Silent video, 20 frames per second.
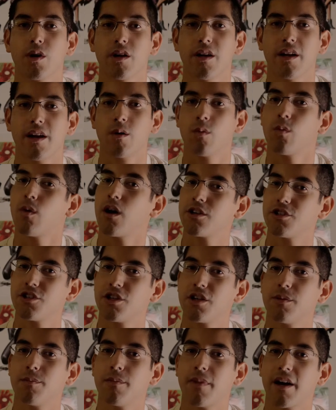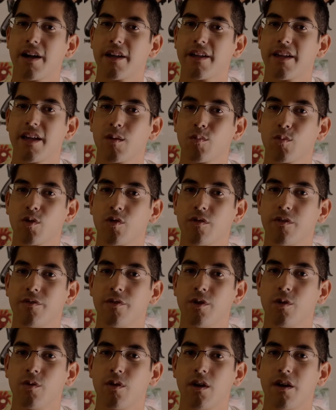now watching my camera
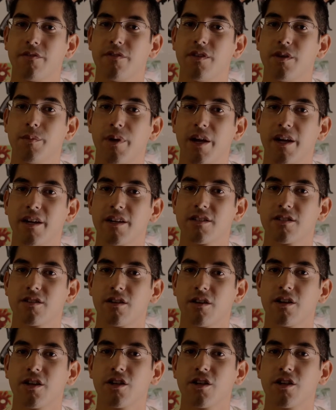review of the Panasonic